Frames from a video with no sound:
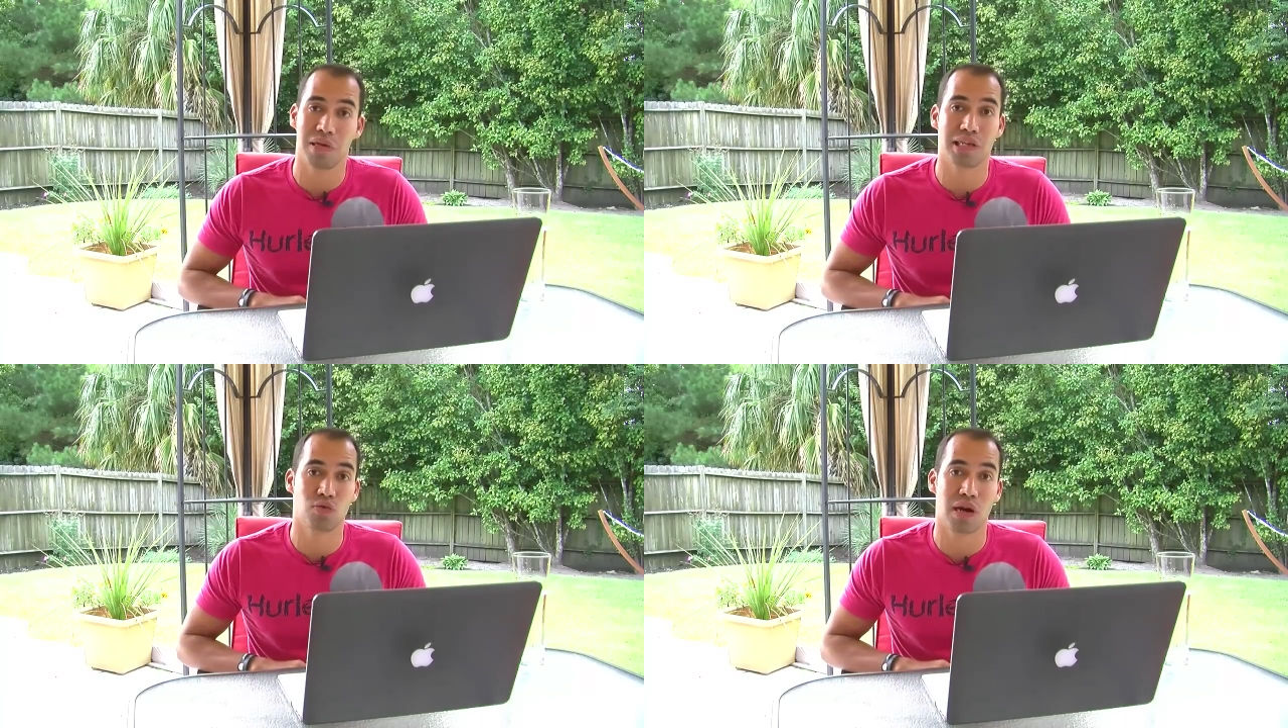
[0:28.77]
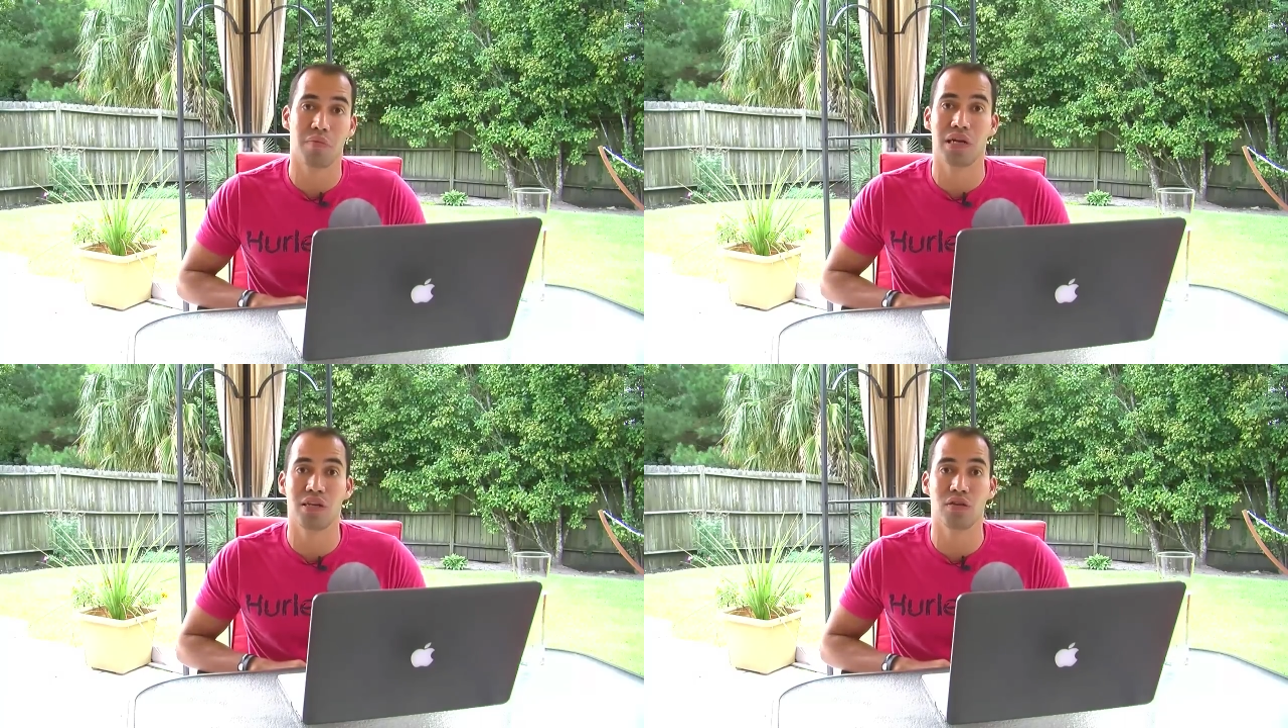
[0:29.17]
because what I'm
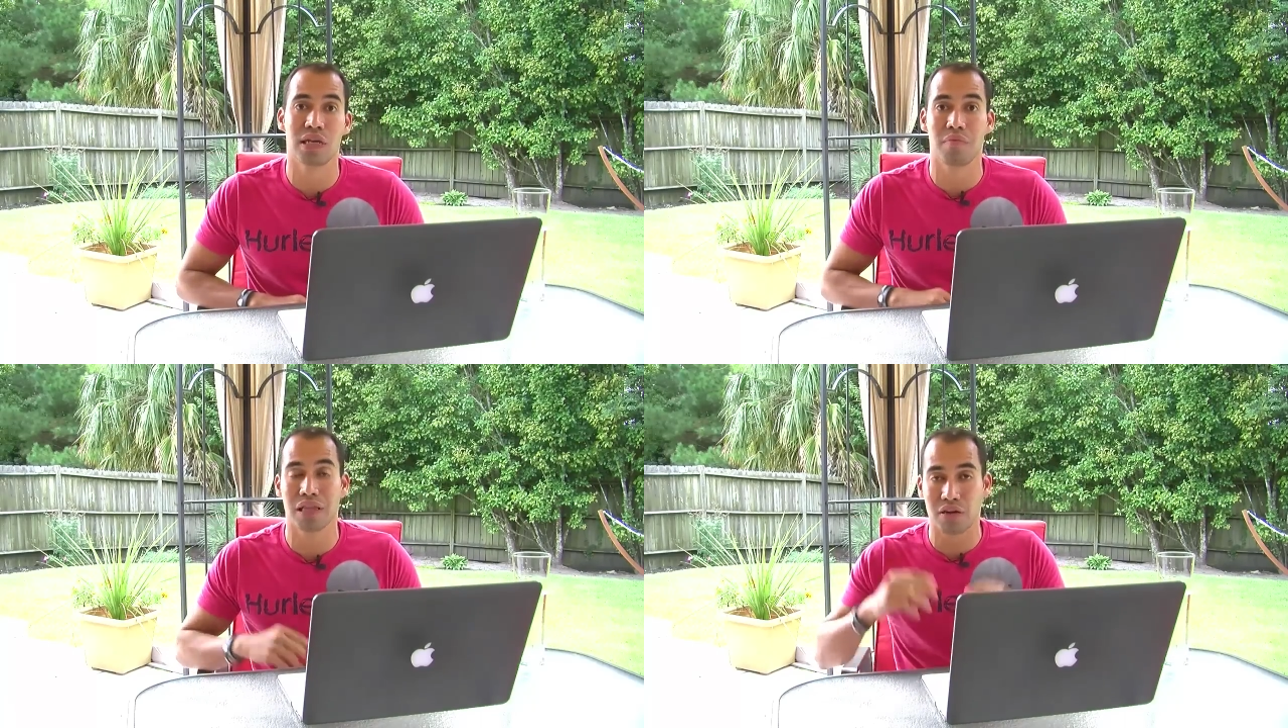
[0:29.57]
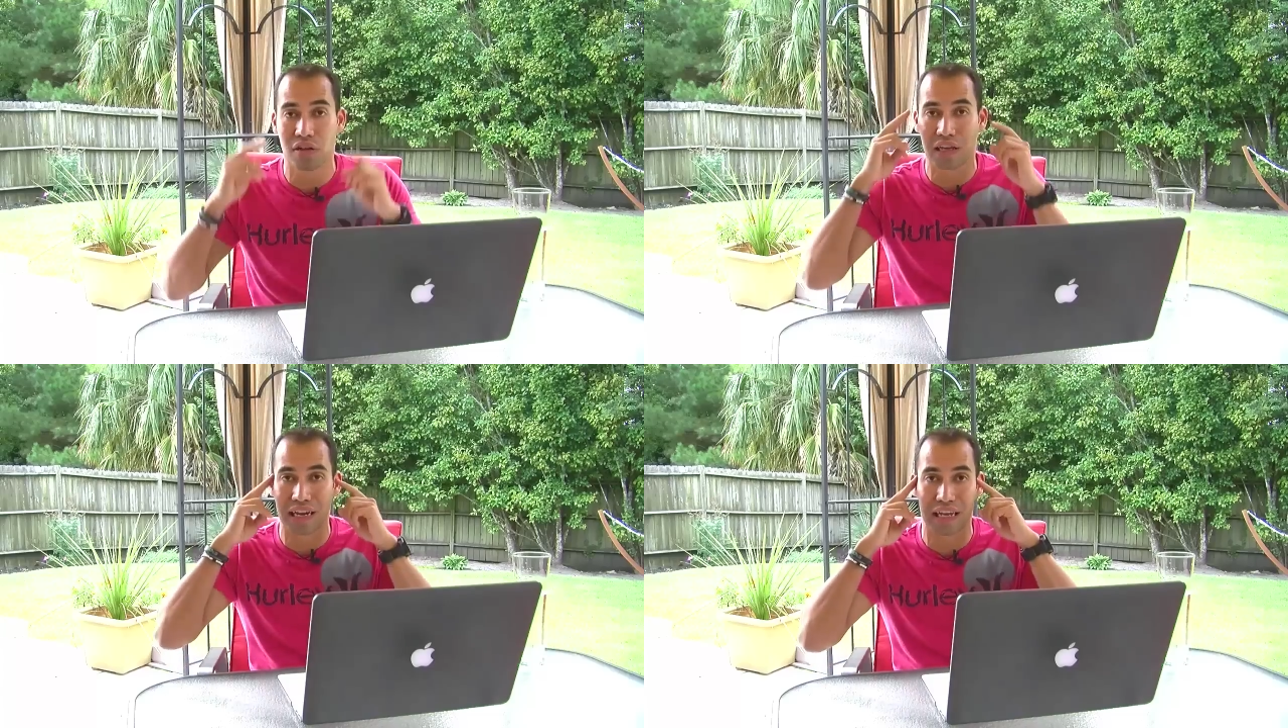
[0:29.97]
going to do is I'm
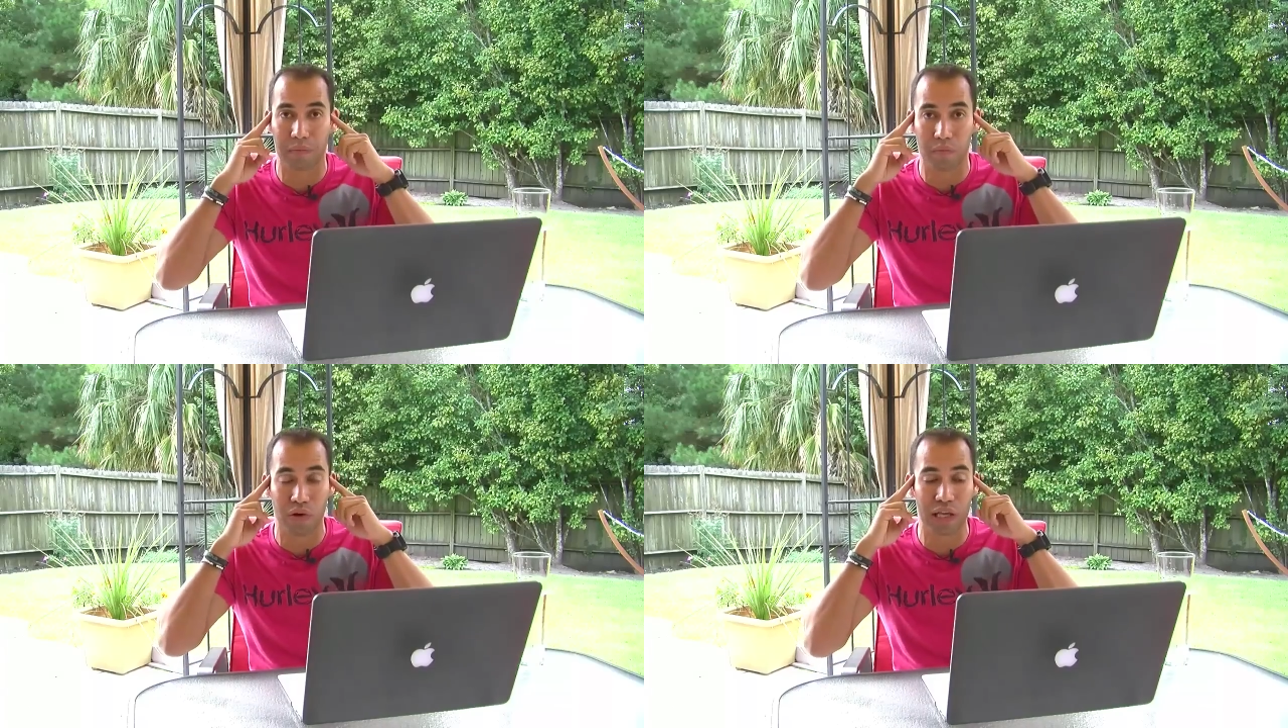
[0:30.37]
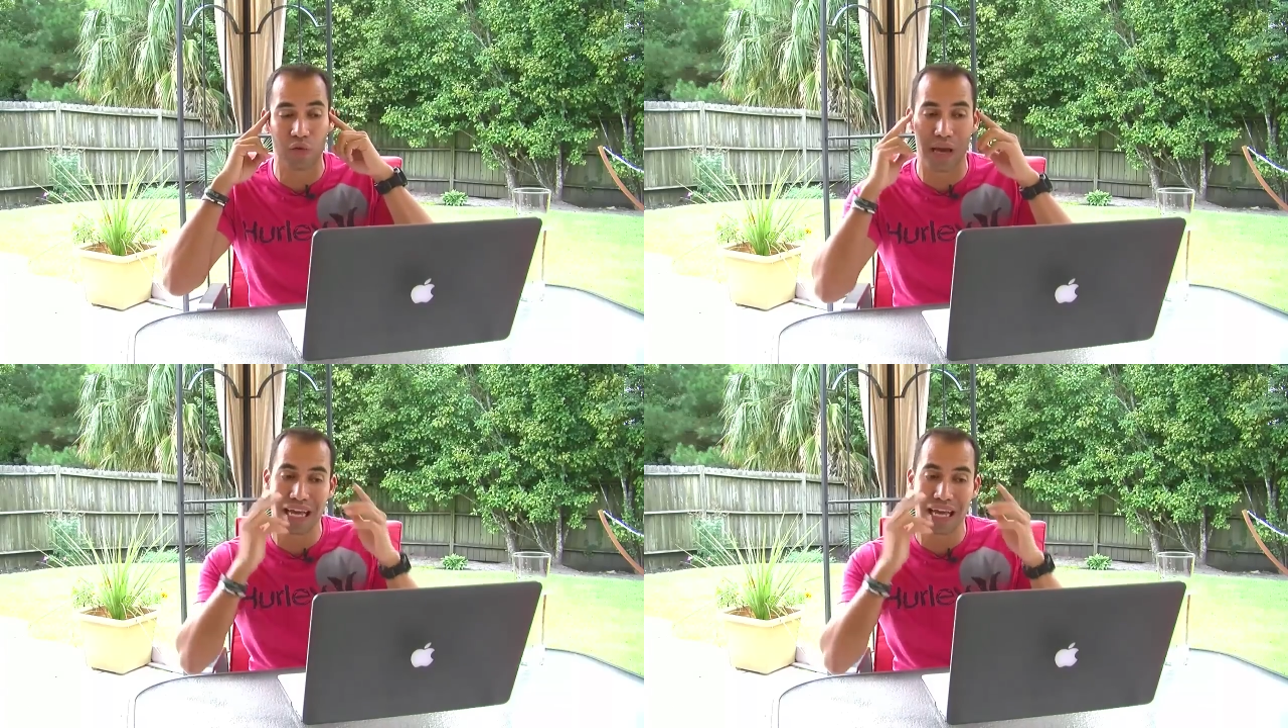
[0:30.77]
literally going to bring you